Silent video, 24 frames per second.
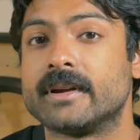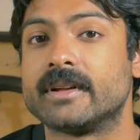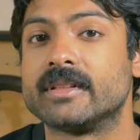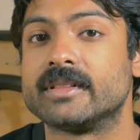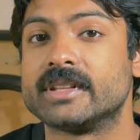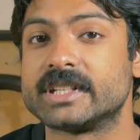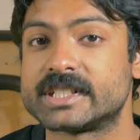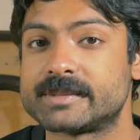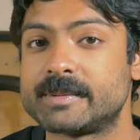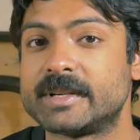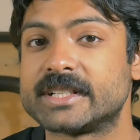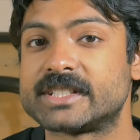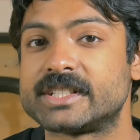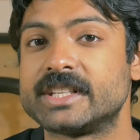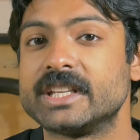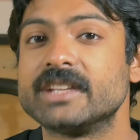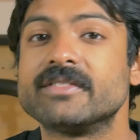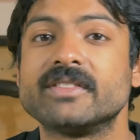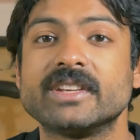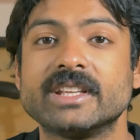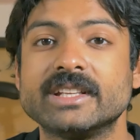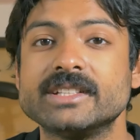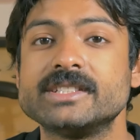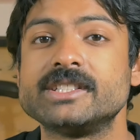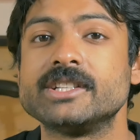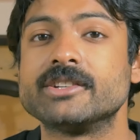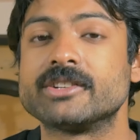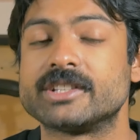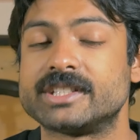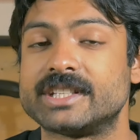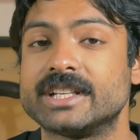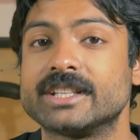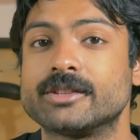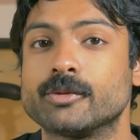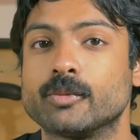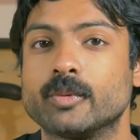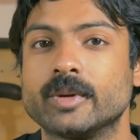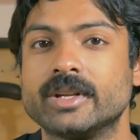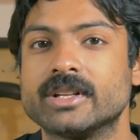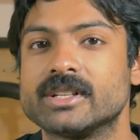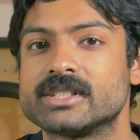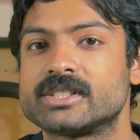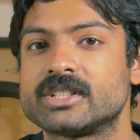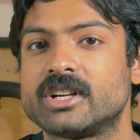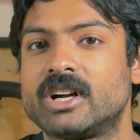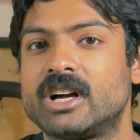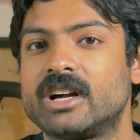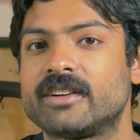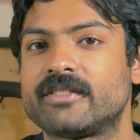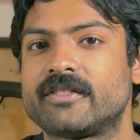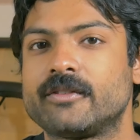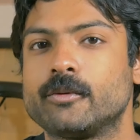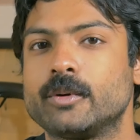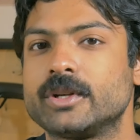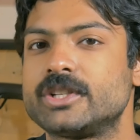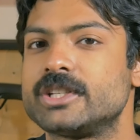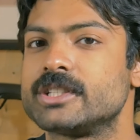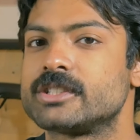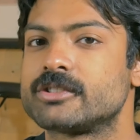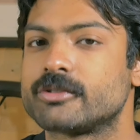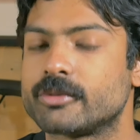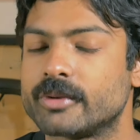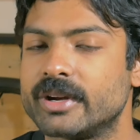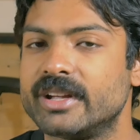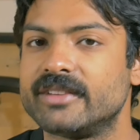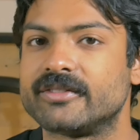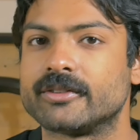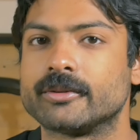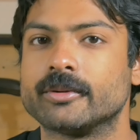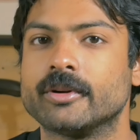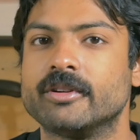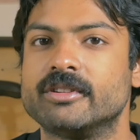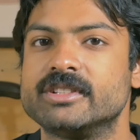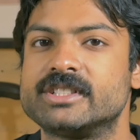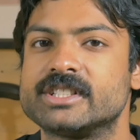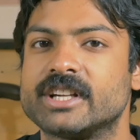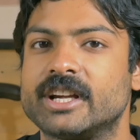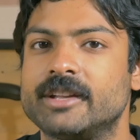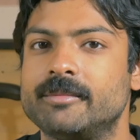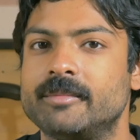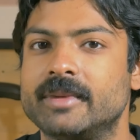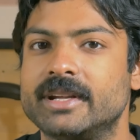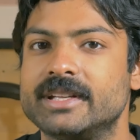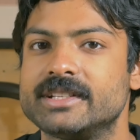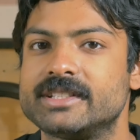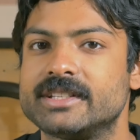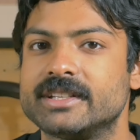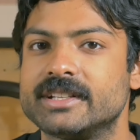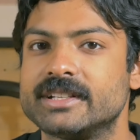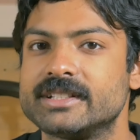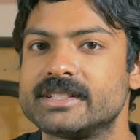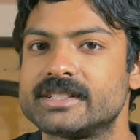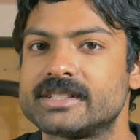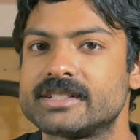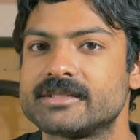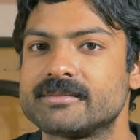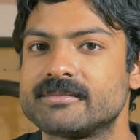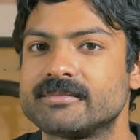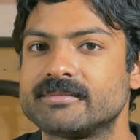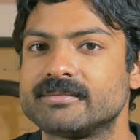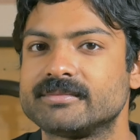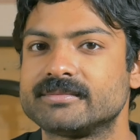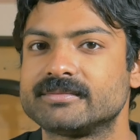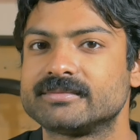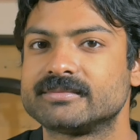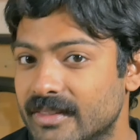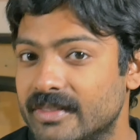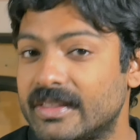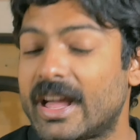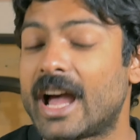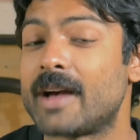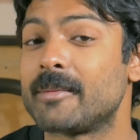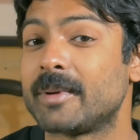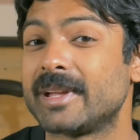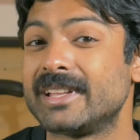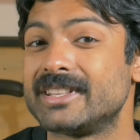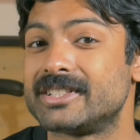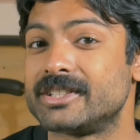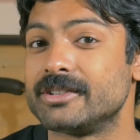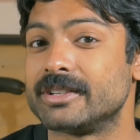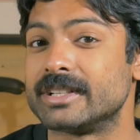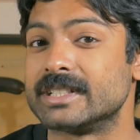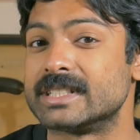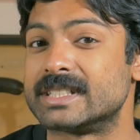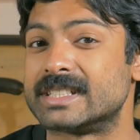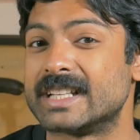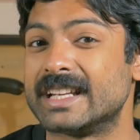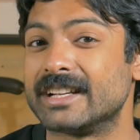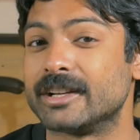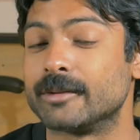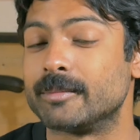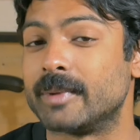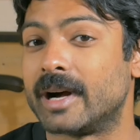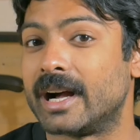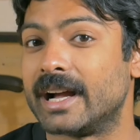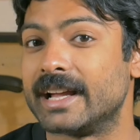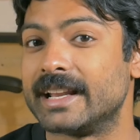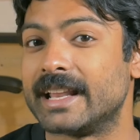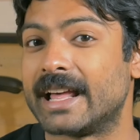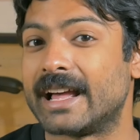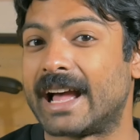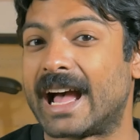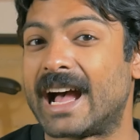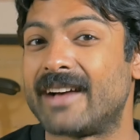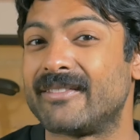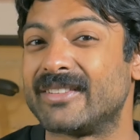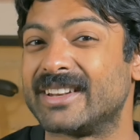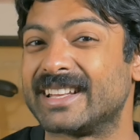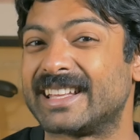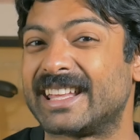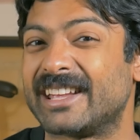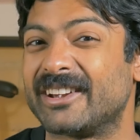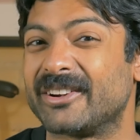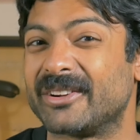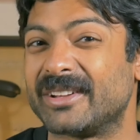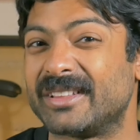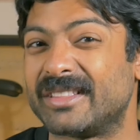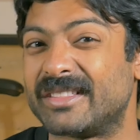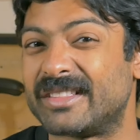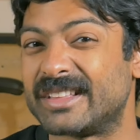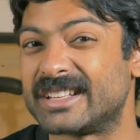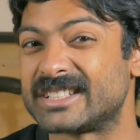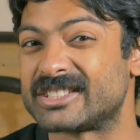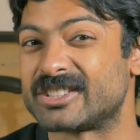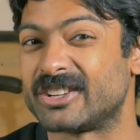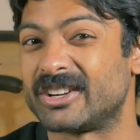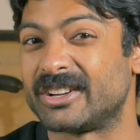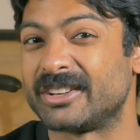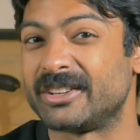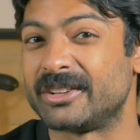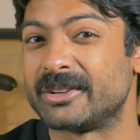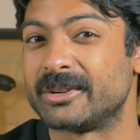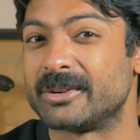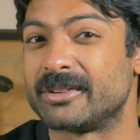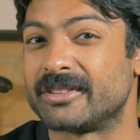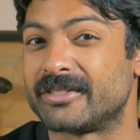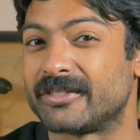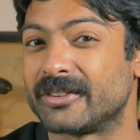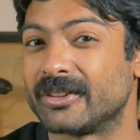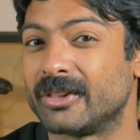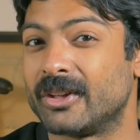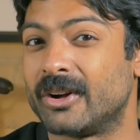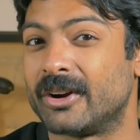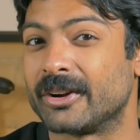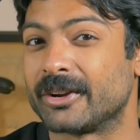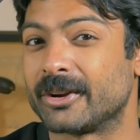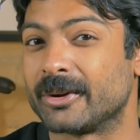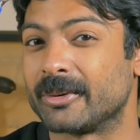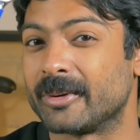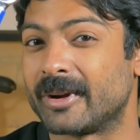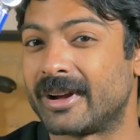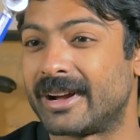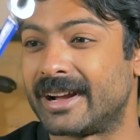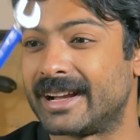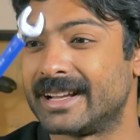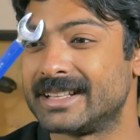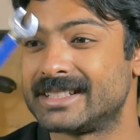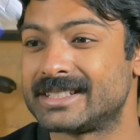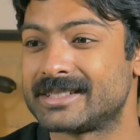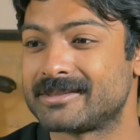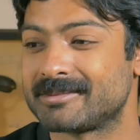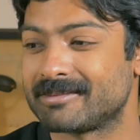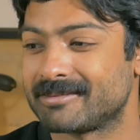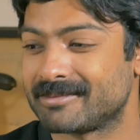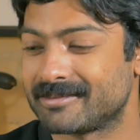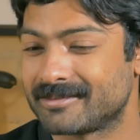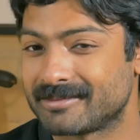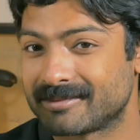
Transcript: This makes it even easier to take the wheels off, which is great for roadside maintenance. That means you can say goodbye to having to carry this on you for longer rides.